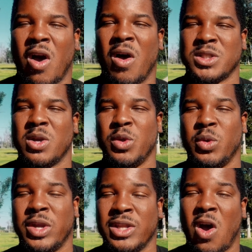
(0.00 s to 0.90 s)
Also, you
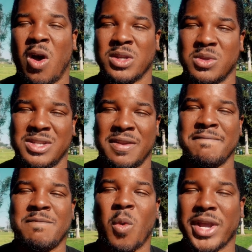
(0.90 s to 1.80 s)
can also
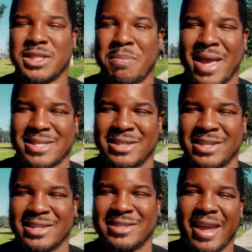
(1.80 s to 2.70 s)
send voice
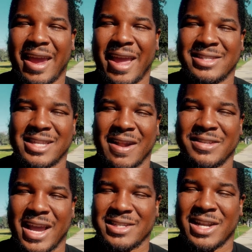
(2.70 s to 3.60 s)
messages instead of
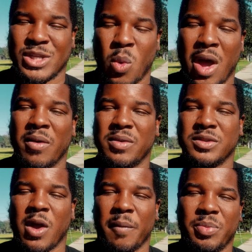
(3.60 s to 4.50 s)
texting as well.
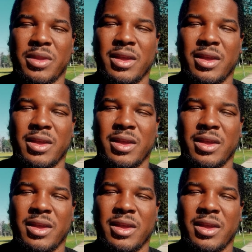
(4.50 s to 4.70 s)
So